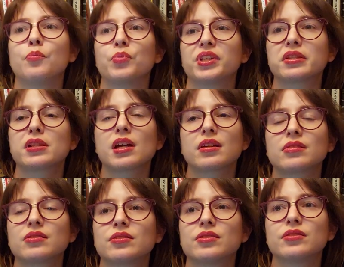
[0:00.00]
but
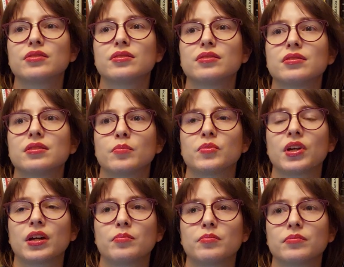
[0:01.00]
Lecter
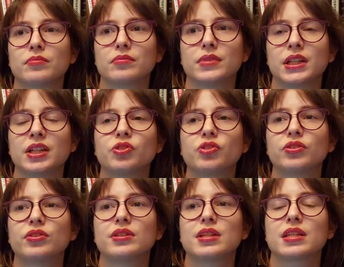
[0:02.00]
sometime
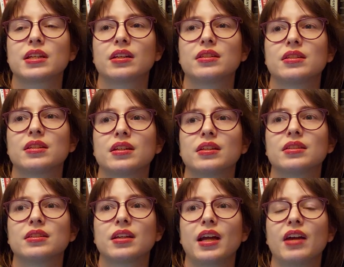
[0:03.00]
later says that
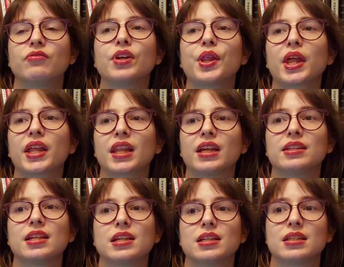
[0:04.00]
everything
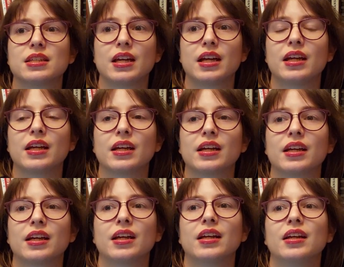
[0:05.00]
that he is saying
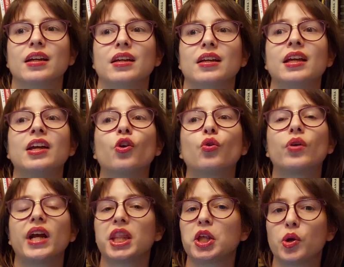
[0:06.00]
he
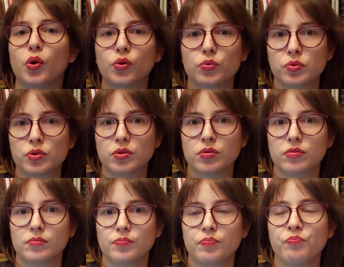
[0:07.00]
already knows.
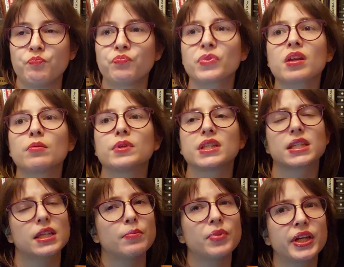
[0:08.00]
But
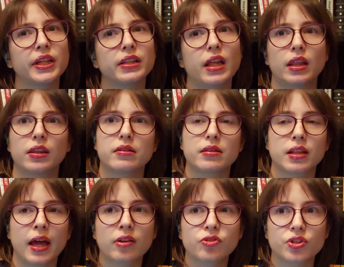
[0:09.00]
something that
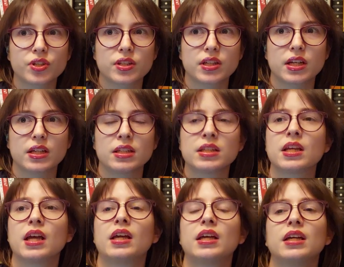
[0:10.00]
Lecter says
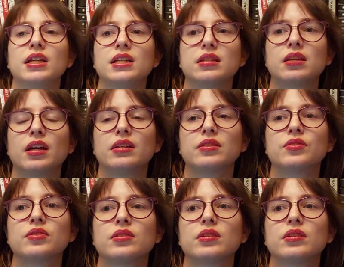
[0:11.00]
is that